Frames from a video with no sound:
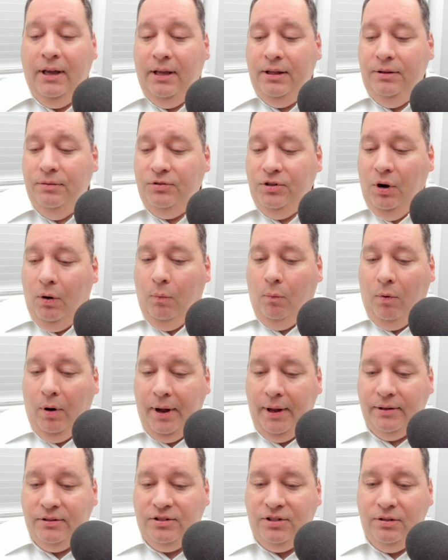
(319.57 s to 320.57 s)
you don't
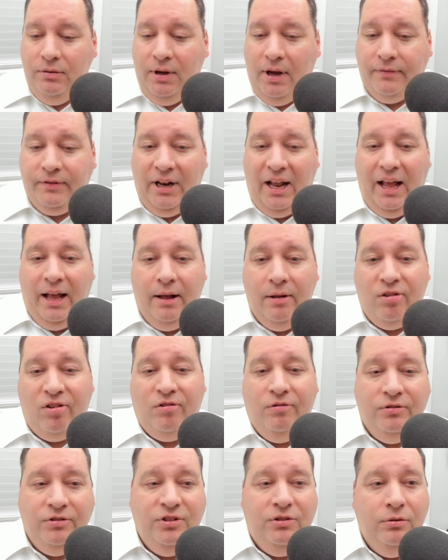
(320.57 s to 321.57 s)
want to have to
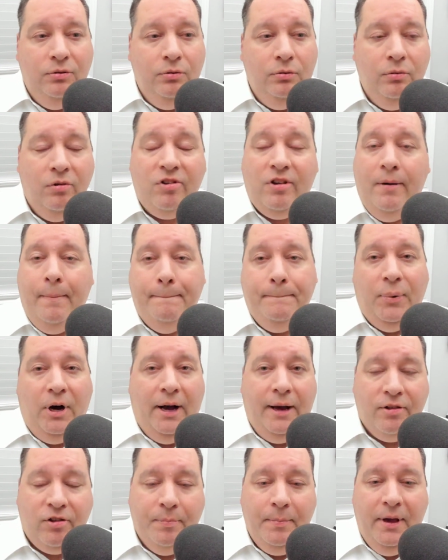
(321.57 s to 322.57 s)
answer to some
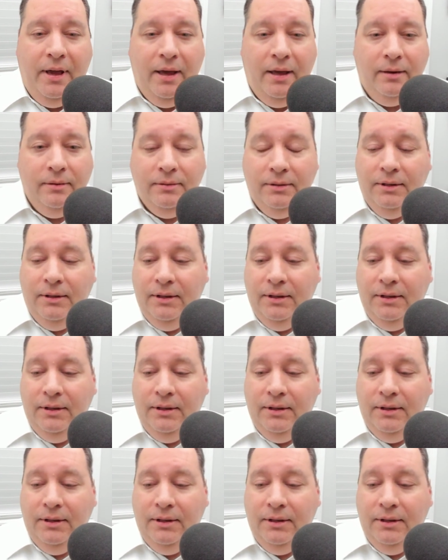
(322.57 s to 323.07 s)
boss man